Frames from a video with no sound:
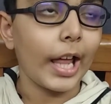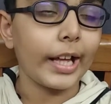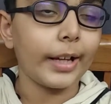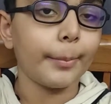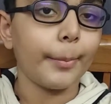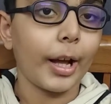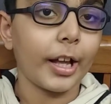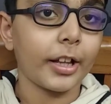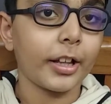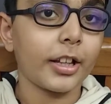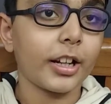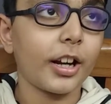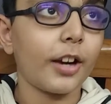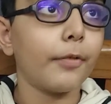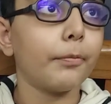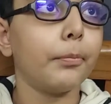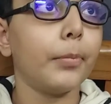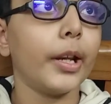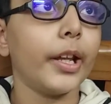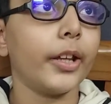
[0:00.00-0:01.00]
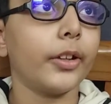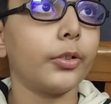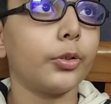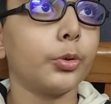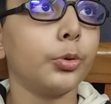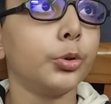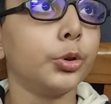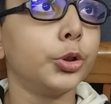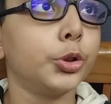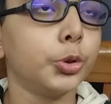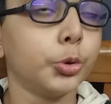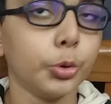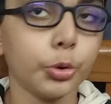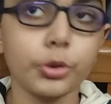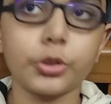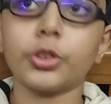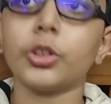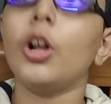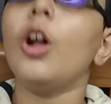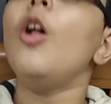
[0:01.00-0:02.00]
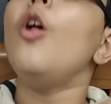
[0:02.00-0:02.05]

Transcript: Like Minecraft Blaze, who shoots